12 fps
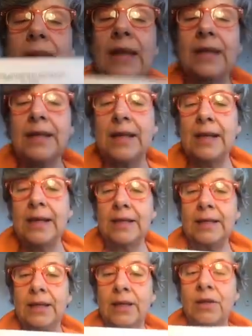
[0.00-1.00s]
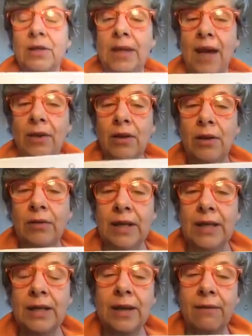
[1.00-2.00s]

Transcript: And this is, you can download this.